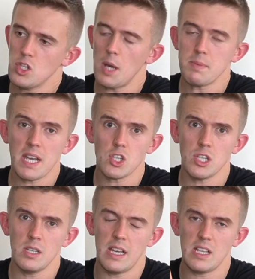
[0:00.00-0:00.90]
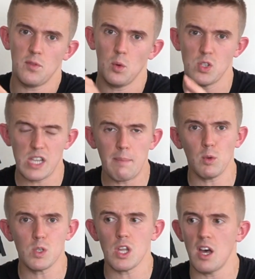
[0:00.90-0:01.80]
top section is for
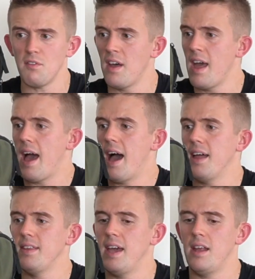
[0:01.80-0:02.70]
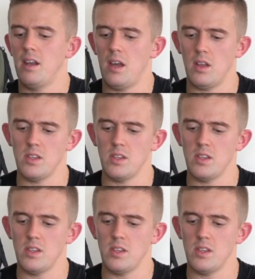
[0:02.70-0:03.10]
general stuff, and then on